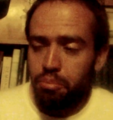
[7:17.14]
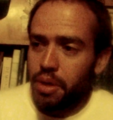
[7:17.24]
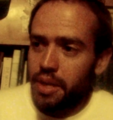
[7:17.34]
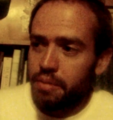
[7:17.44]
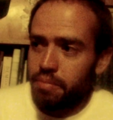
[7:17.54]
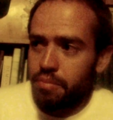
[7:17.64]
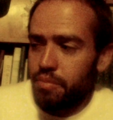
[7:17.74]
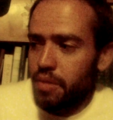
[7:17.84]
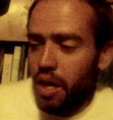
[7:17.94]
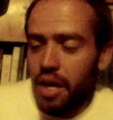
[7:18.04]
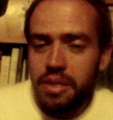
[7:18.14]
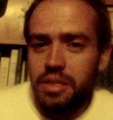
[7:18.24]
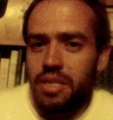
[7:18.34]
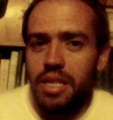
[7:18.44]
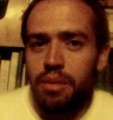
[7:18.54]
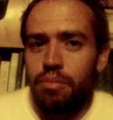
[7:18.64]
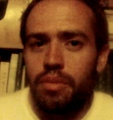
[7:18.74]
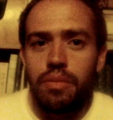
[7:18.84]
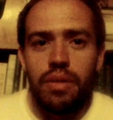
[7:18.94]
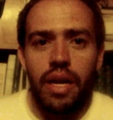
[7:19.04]
But honestly,
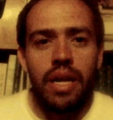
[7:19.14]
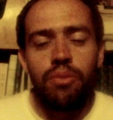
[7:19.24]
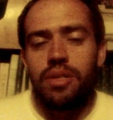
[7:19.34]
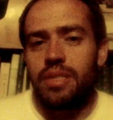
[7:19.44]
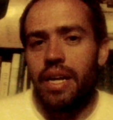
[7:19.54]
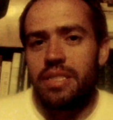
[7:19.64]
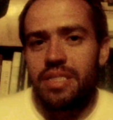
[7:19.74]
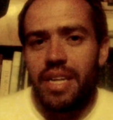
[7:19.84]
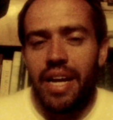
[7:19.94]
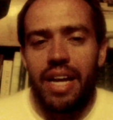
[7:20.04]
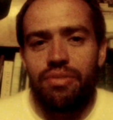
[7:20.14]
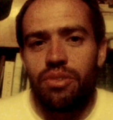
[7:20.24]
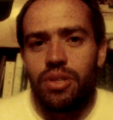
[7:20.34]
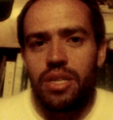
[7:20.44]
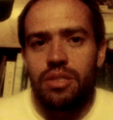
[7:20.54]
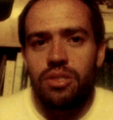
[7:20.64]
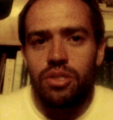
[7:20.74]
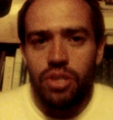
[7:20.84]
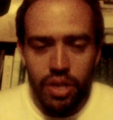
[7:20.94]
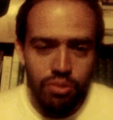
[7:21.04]
he was as tactful
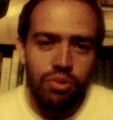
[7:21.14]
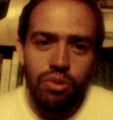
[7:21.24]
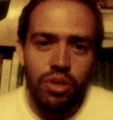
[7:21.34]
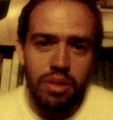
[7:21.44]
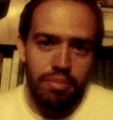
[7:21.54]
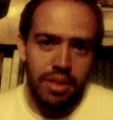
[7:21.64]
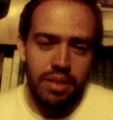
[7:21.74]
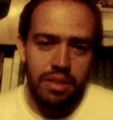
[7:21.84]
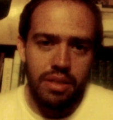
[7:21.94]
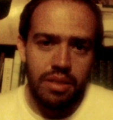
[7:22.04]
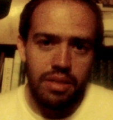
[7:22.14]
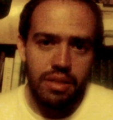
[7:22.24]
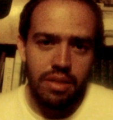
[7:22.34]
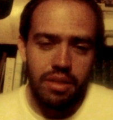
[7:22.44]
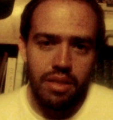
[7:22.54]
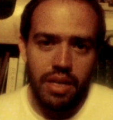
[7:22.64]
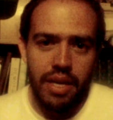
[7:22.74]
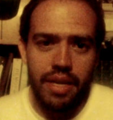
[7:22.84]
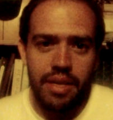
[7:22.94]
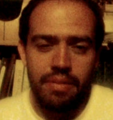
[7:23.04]
as you could be.
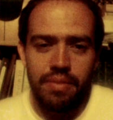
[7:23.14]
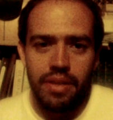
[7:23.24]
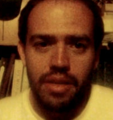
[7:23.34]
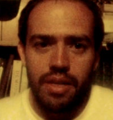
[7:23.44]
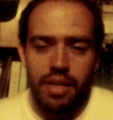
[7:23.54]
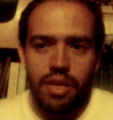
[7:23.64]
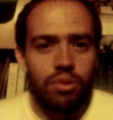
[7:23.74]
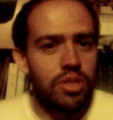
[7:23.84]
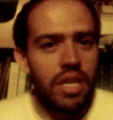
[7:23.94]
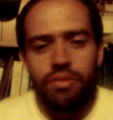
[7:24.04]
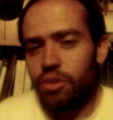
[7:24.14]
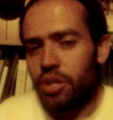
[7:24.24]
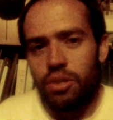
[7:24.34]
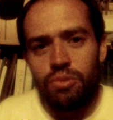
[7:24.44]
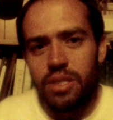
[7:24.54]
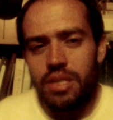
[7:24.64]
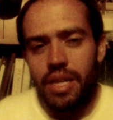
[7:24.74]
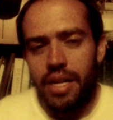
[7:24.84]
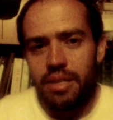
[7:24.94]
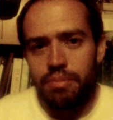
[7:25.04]
And there was never a good reason
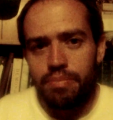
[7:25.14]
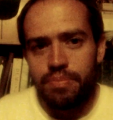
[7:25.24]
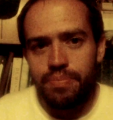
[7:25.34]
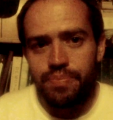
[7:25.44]
to hate him.